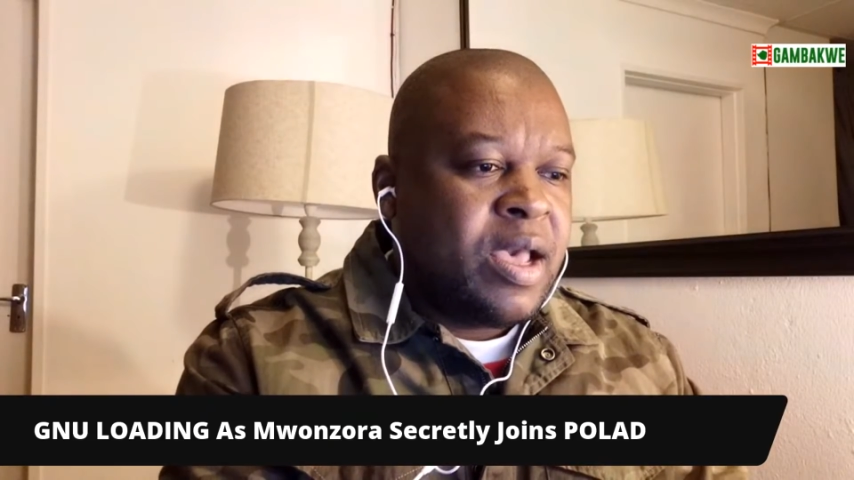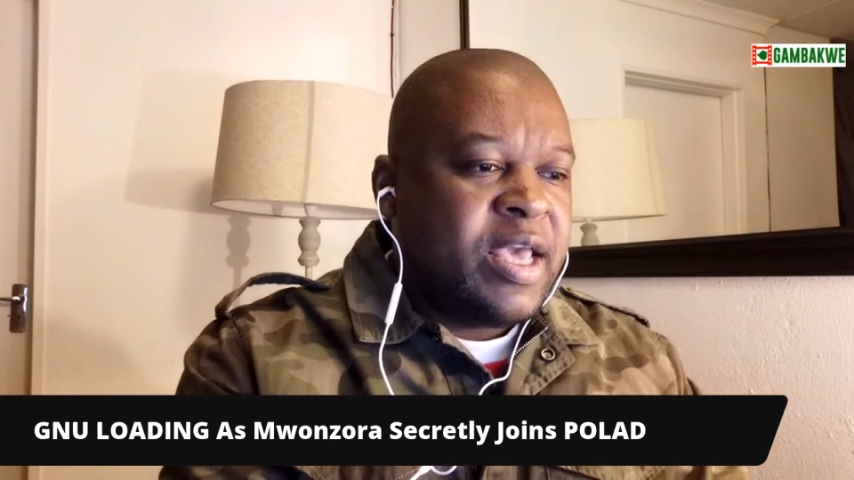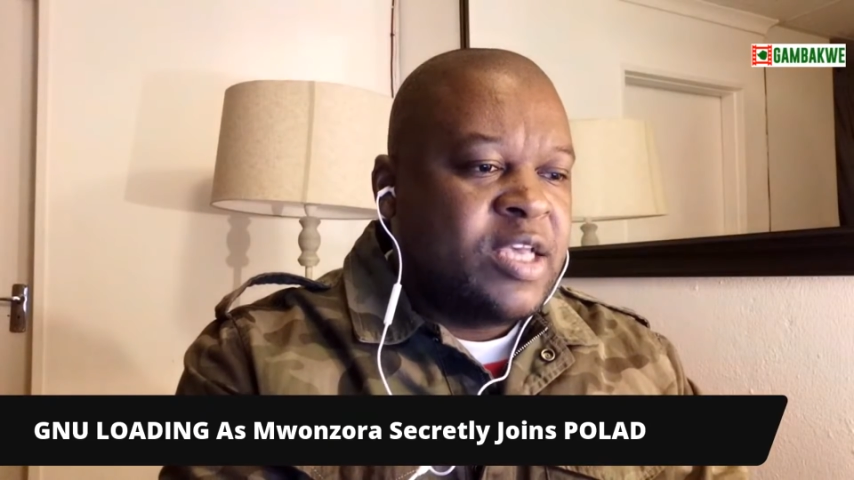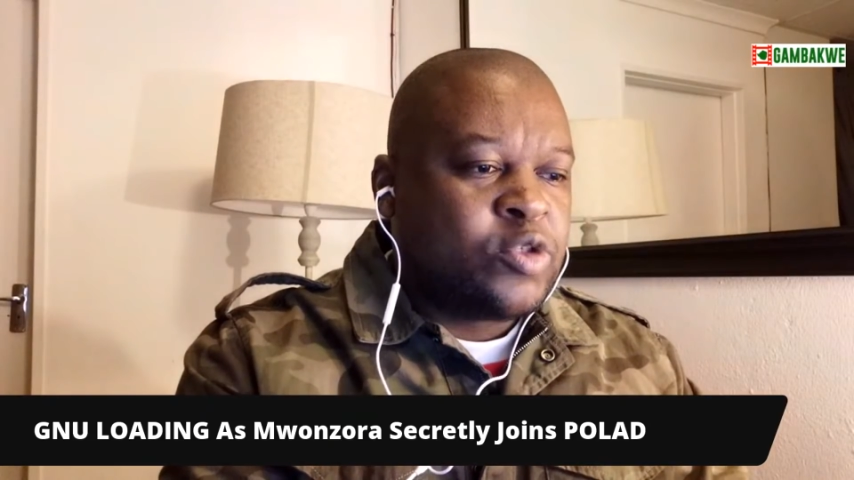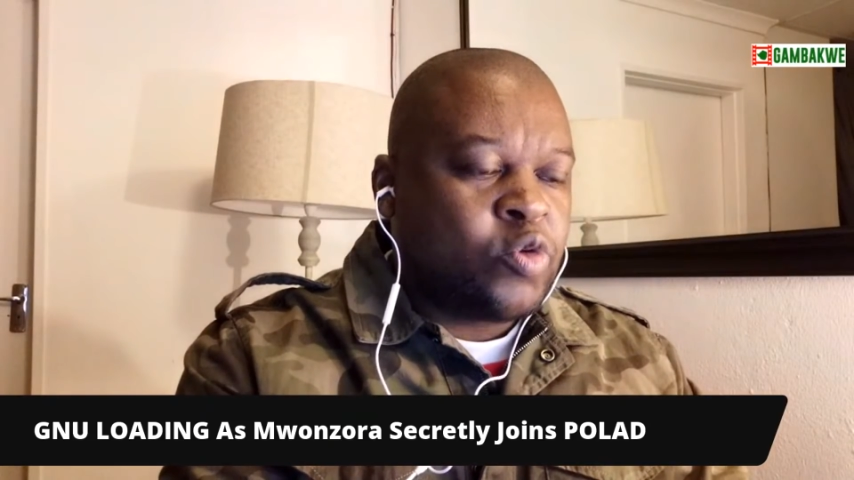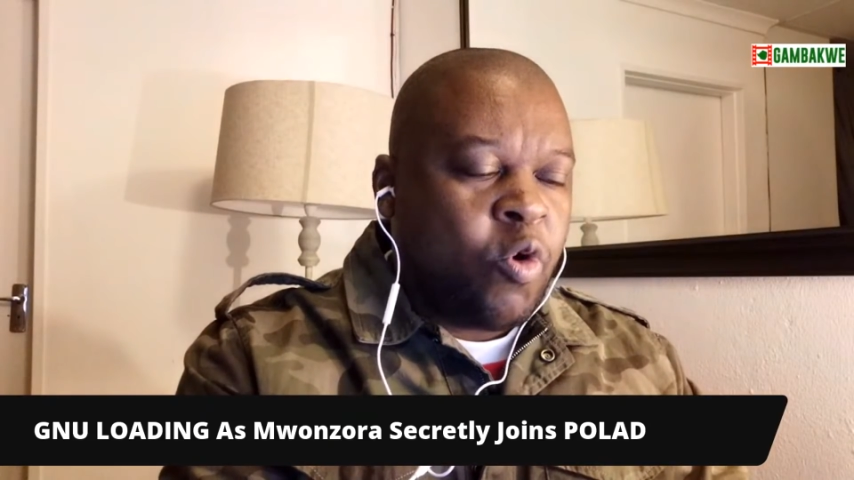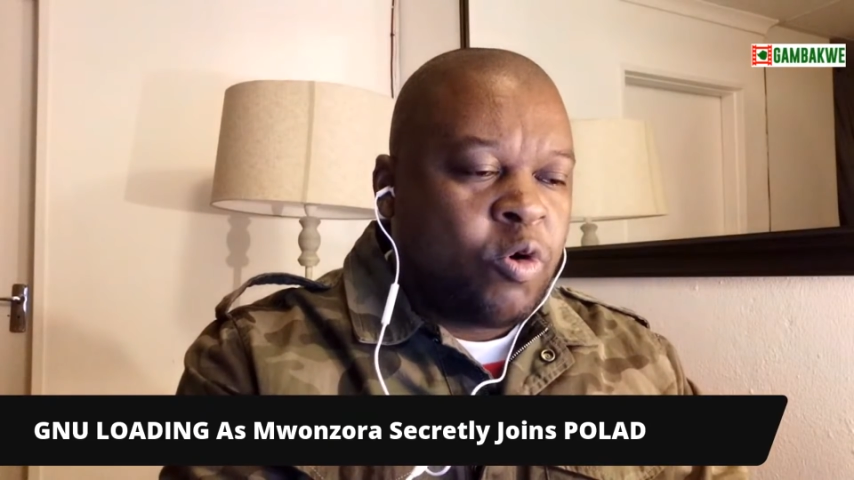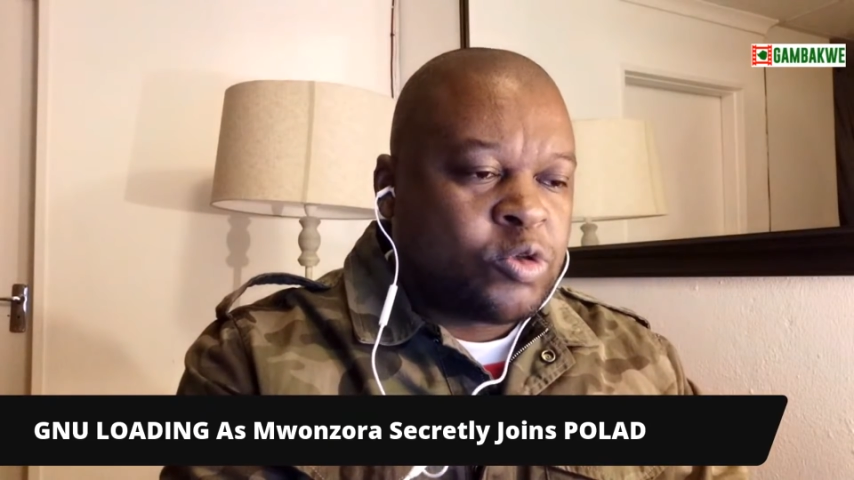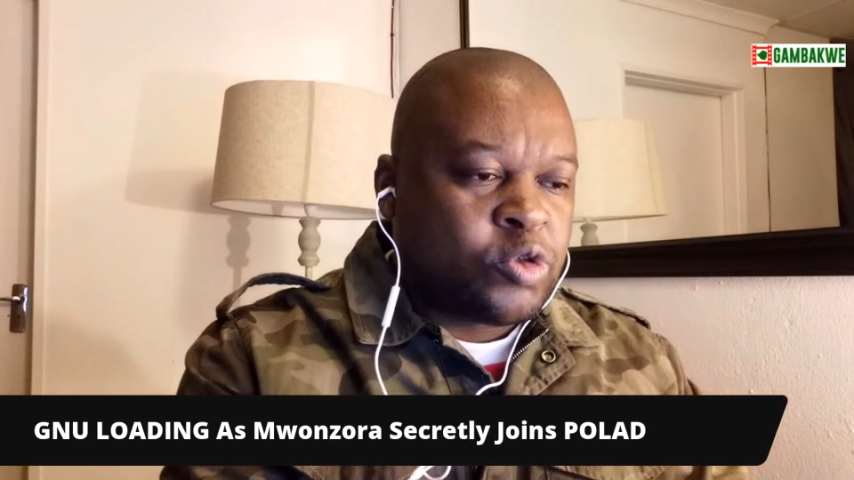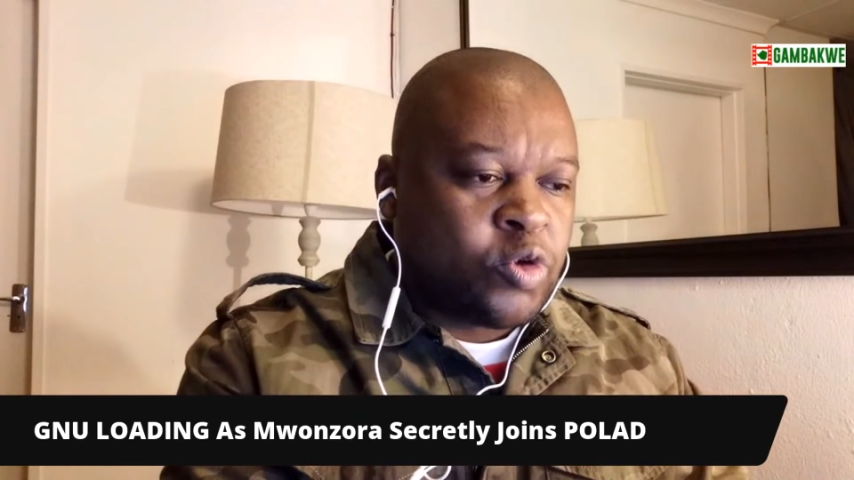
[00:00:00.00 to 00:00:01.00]
is
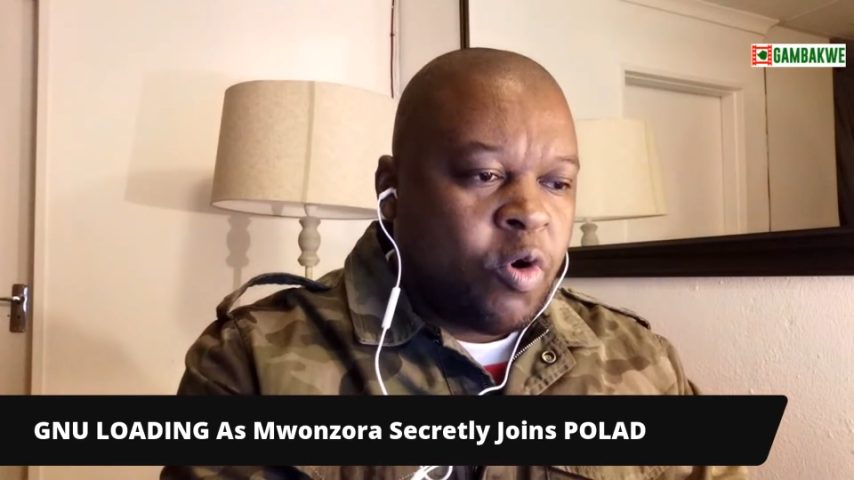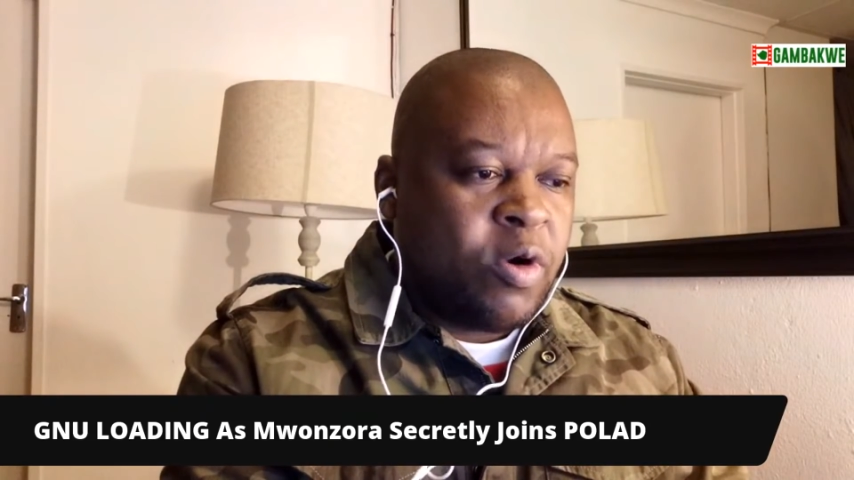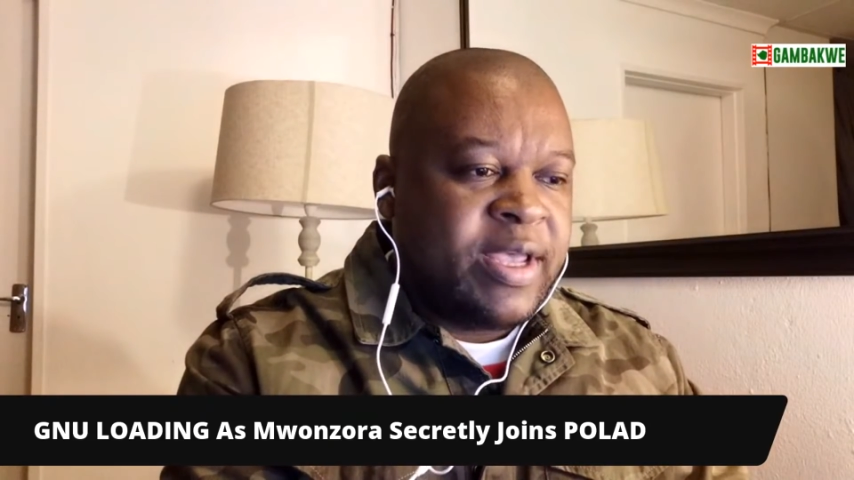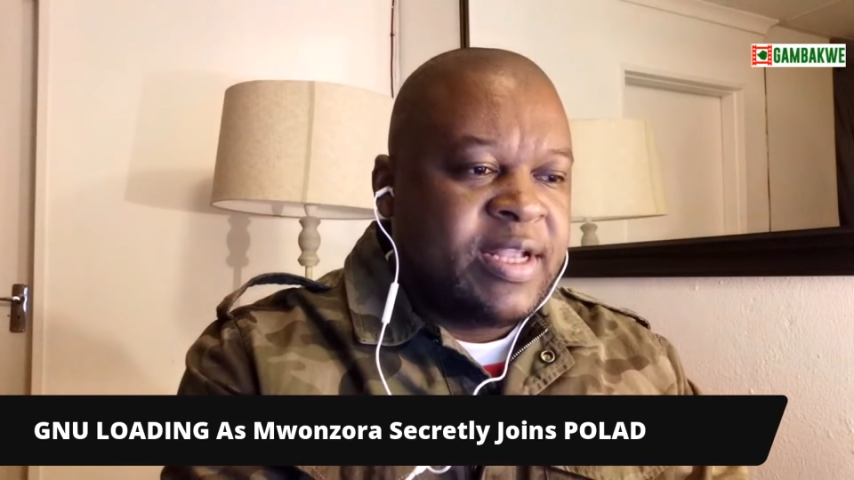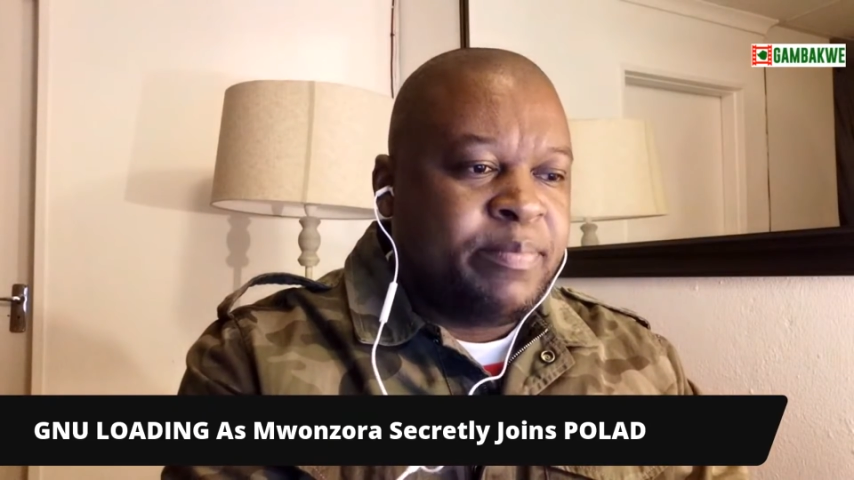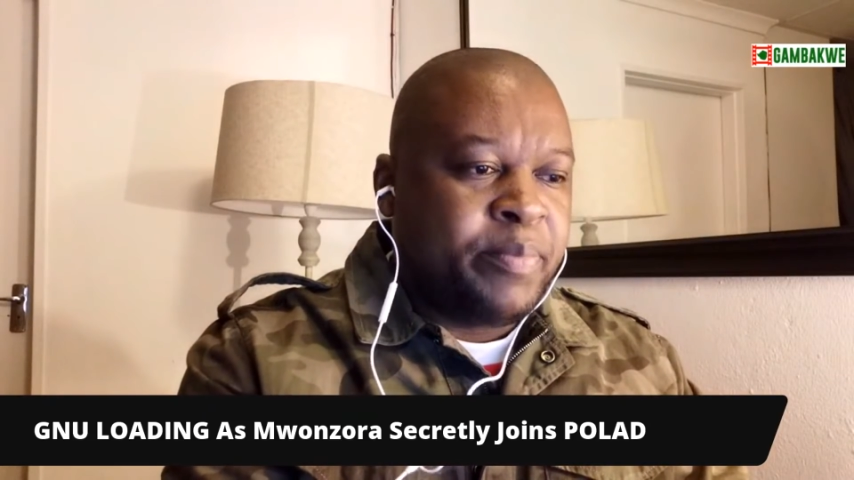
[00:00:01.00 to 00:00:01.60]
also in